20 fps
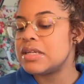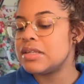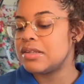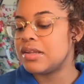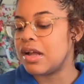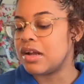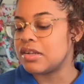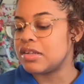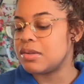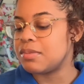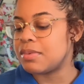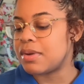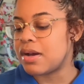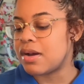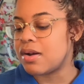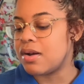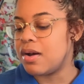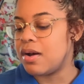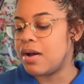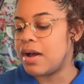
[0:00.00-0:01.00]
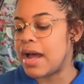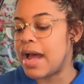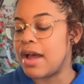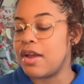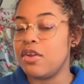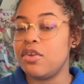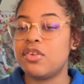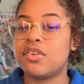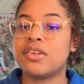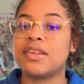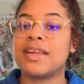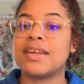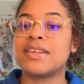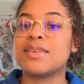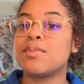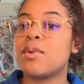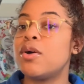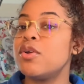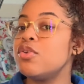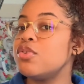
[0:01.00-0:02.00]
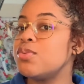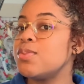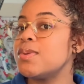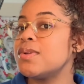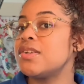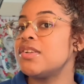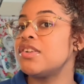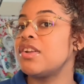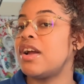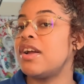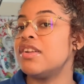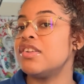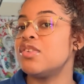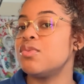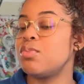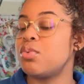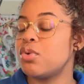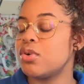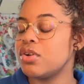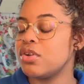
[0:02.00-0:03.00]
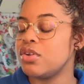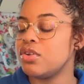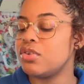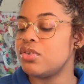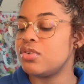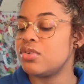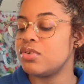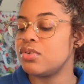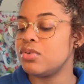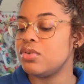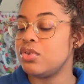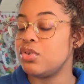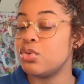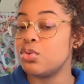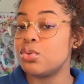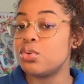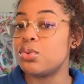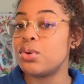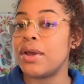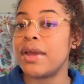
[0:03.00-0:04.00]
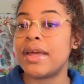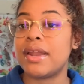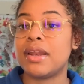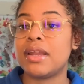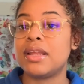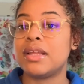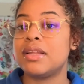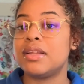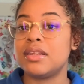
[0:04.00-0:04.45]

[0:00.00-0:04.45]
talked about how you should get small YouTubers to try and support you and